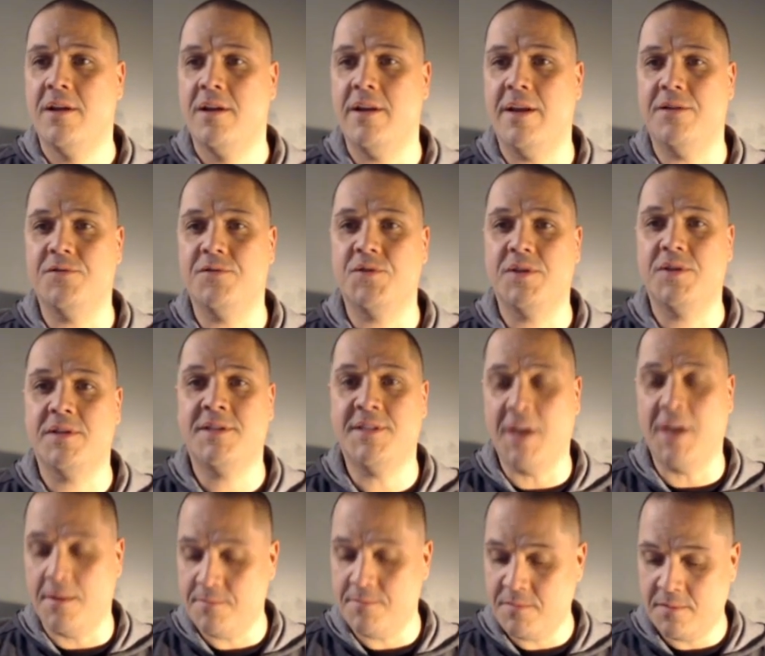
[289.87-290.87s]
Now,
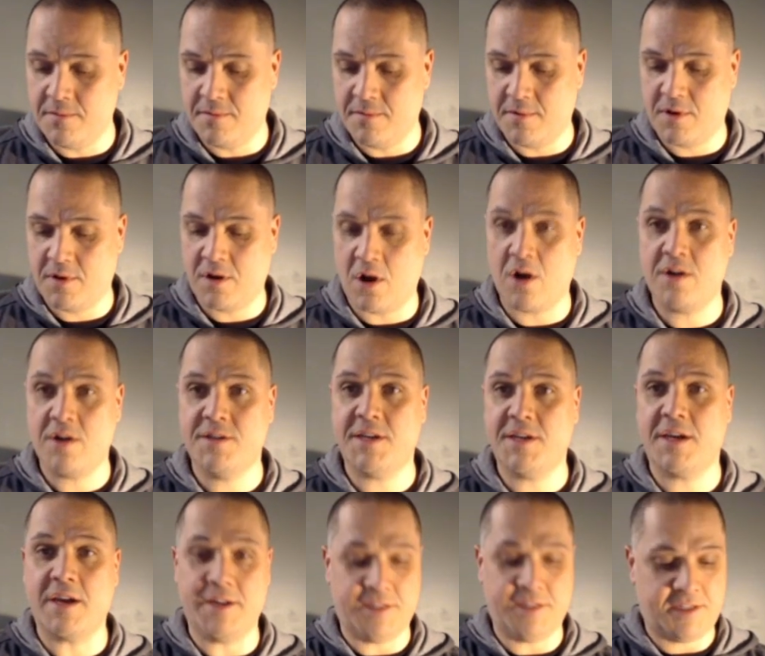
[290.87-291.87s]
some cards,
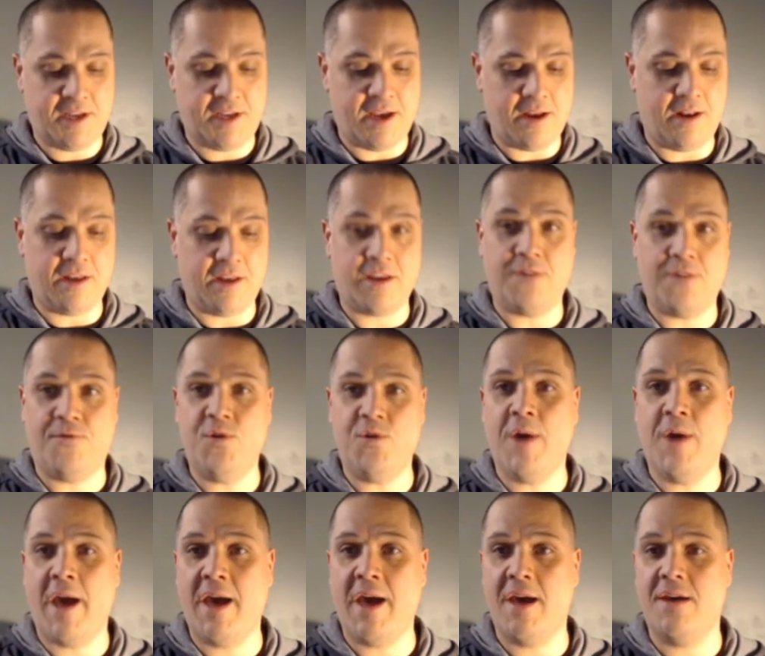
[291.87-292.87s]
like I said, like if you
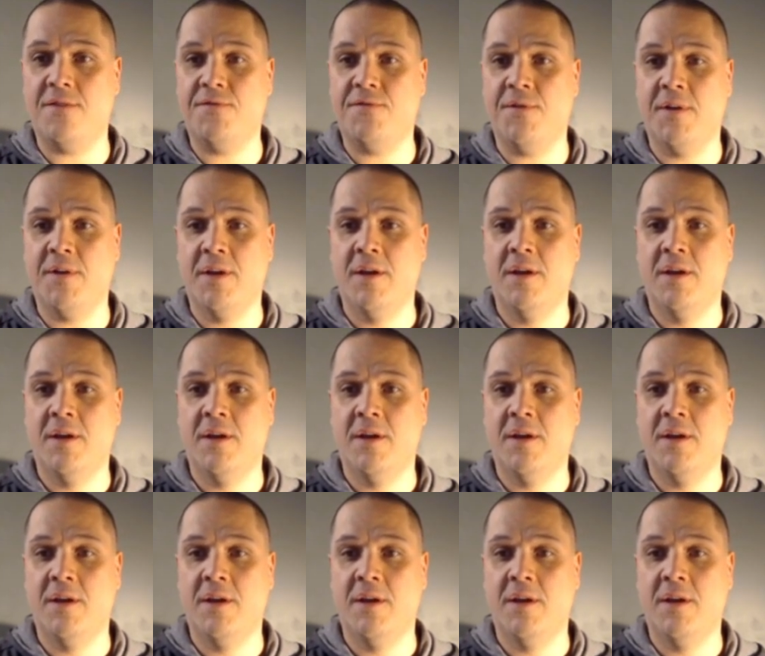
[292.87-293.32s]
have